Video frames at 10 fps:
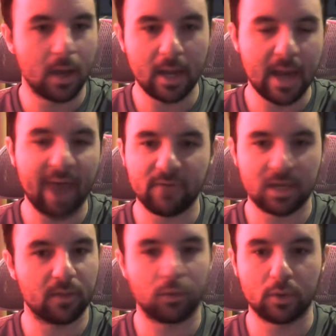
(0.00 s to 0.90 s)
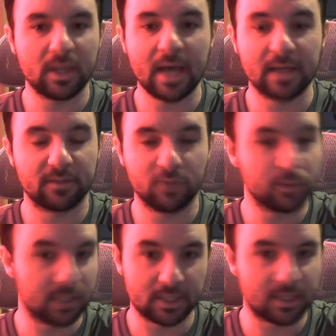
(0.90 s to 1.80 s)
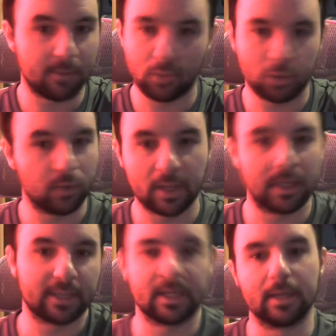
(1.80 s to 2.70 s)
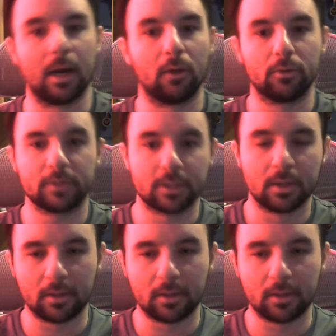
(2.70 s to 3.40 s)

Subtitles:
and have it get 30,000 views in December, you'll get like $10.